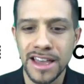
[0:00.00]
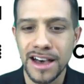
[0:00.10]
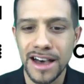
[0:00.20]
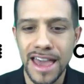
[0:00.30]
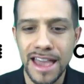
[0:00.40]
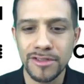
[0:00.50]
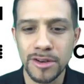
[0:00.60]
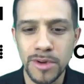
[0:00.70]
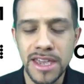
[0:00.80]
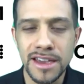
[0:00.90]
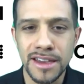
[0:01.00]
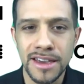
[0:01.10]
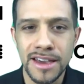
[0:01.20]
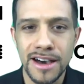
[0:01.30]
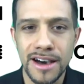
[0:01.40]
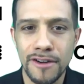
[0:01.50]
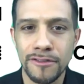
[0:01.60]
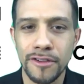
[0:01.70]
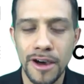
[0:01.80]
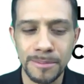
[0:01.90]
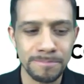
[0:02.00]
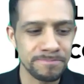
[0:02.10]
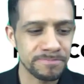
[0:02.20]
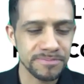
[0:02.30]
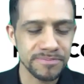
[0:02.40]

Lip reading: every week from